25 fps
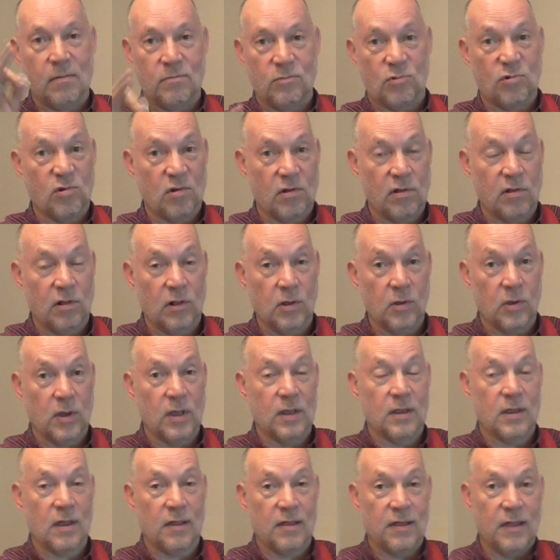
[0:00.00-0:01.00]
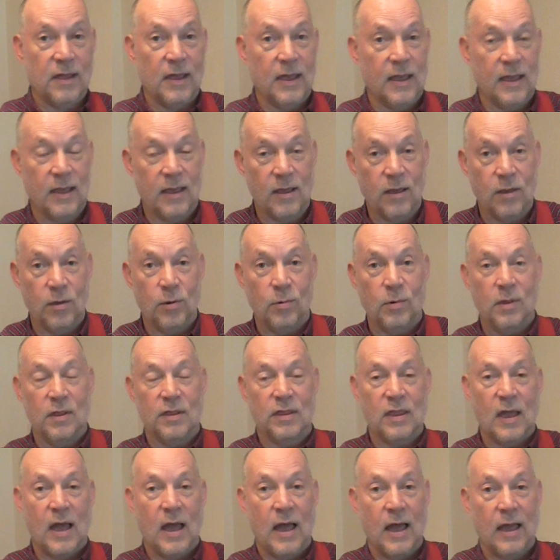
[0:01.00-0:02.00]
I'm just looking to see who
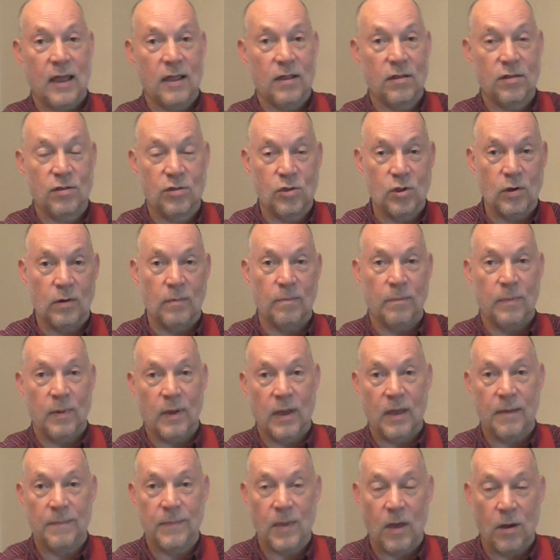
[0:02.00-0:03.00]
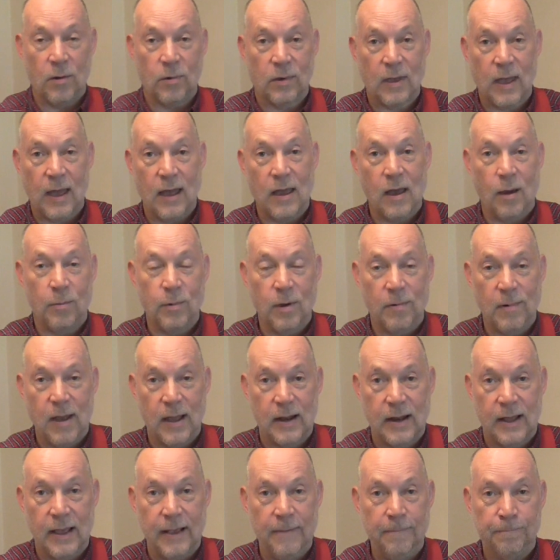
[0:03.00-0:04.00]
is the highest jumper. Okay, are we
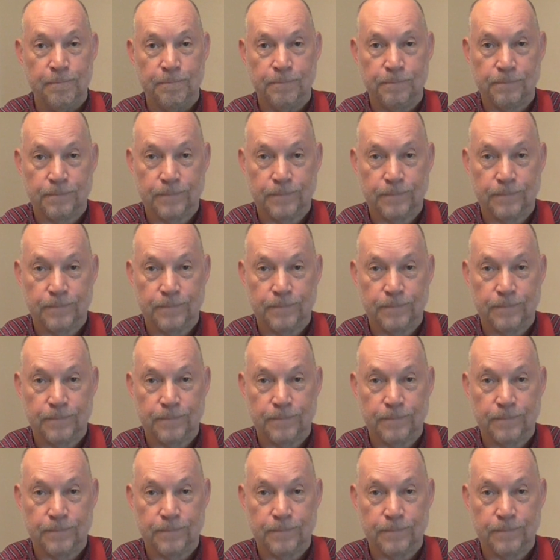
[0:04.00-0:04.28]
ready?